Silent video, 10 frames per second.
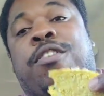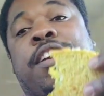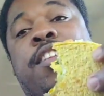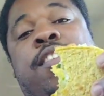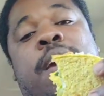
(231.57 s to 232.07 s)
I'm
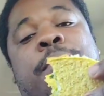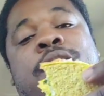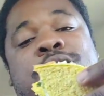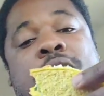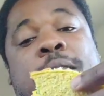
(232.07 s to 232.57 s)
gonna eat it not
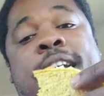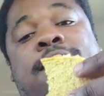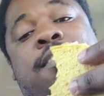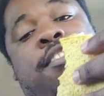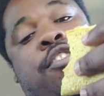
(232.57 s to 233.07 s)
because I
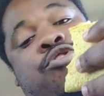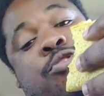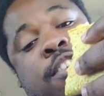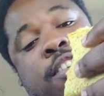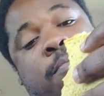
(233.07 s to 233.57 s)
like it and
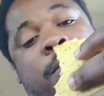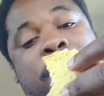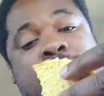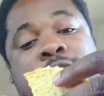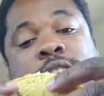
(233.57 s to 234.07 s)
enjoying it,
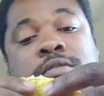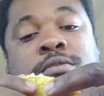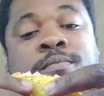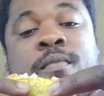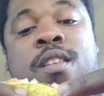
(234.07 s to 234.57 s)
but
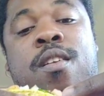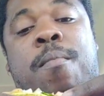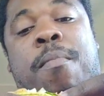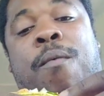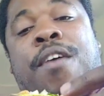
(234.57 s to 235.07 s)
because
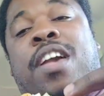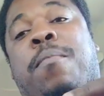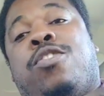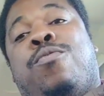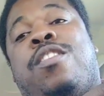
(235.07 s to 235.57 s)
my wife
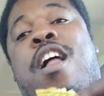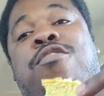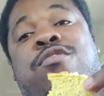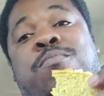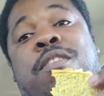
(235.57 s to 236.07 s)
gave me twenty
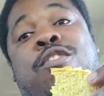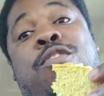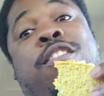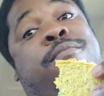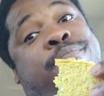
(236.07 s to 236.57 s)
dollars to spend
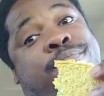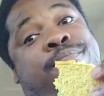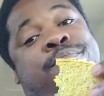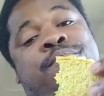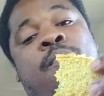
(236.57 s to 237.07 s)
on it.
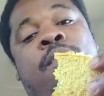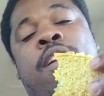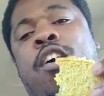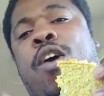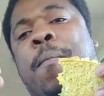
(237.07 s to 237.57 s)

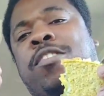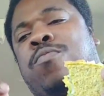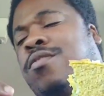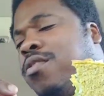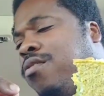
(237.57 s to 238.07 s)
Oh, how
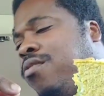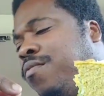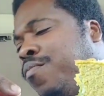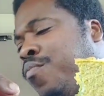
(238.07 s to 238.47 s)
much was this?